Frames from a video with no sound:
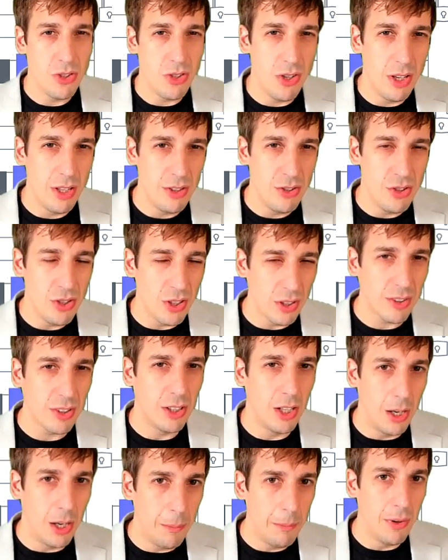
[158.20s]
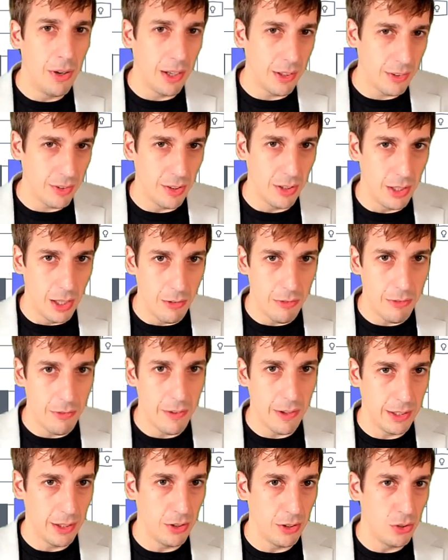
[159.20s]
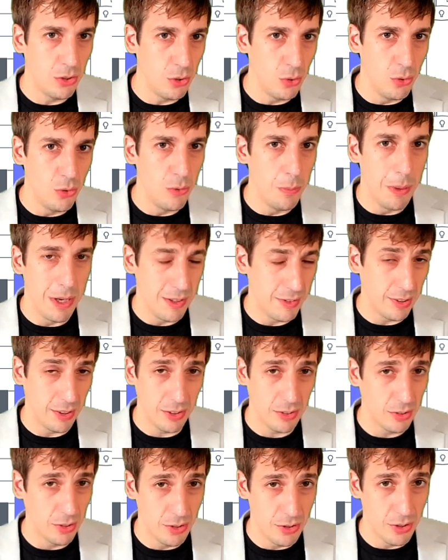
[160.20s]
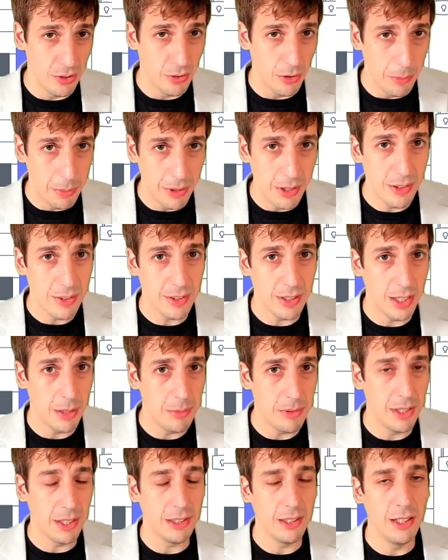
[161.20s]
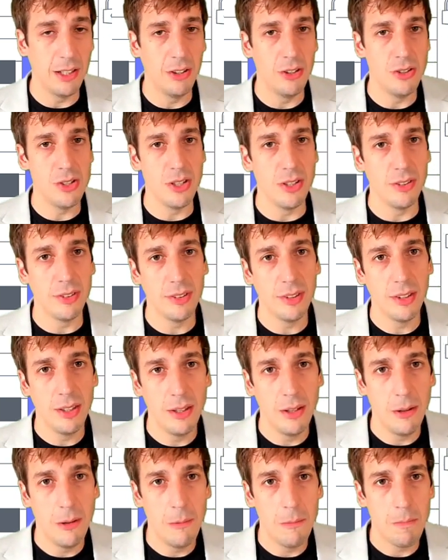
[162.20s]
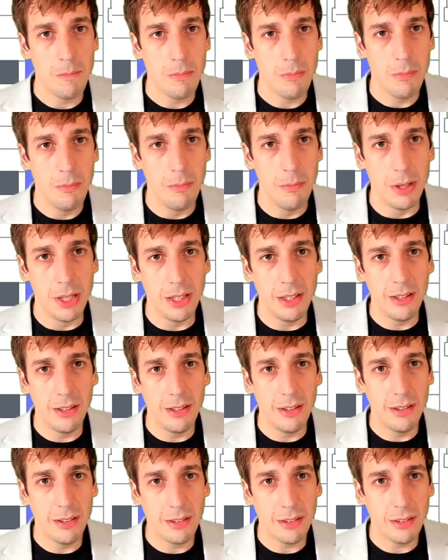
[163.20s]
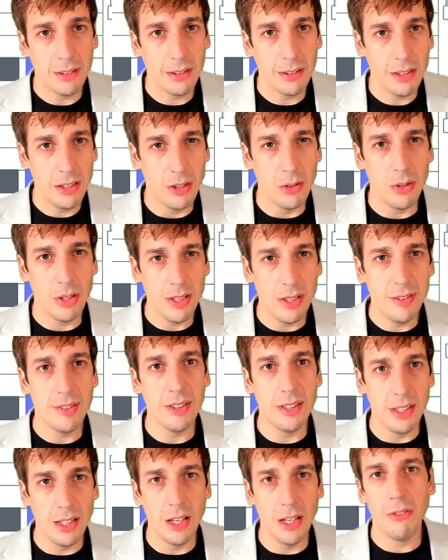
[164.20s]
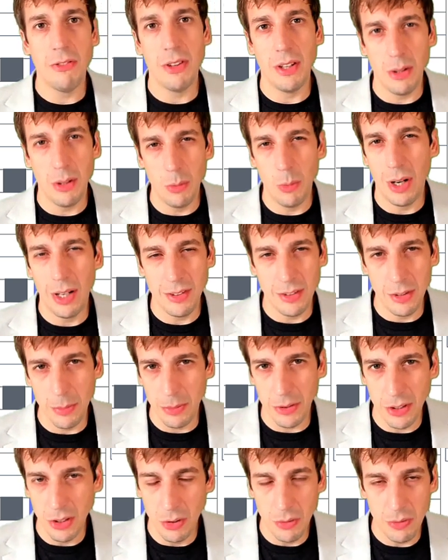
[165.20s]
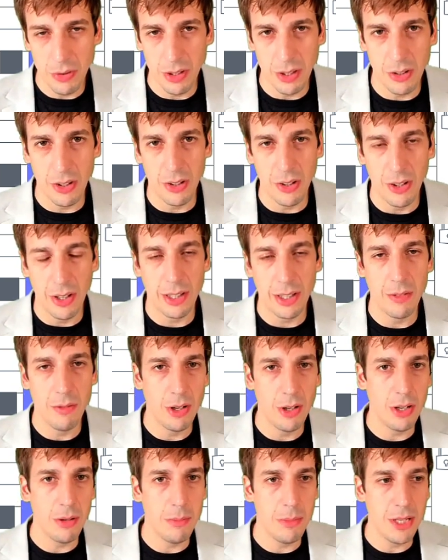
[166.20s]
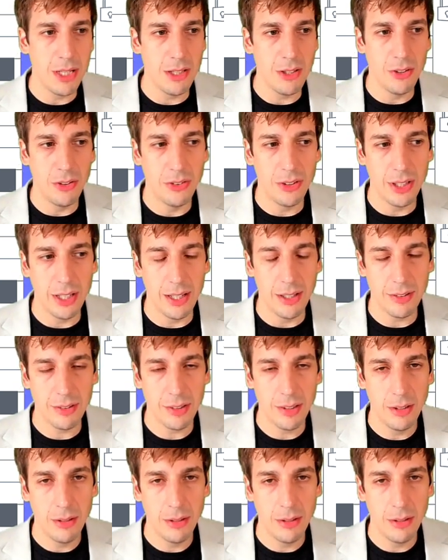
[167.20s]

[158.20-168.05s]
just complex enough that it eludes basic search and replace type technologies, but easy enough that it winds up still feeling like a very menial task.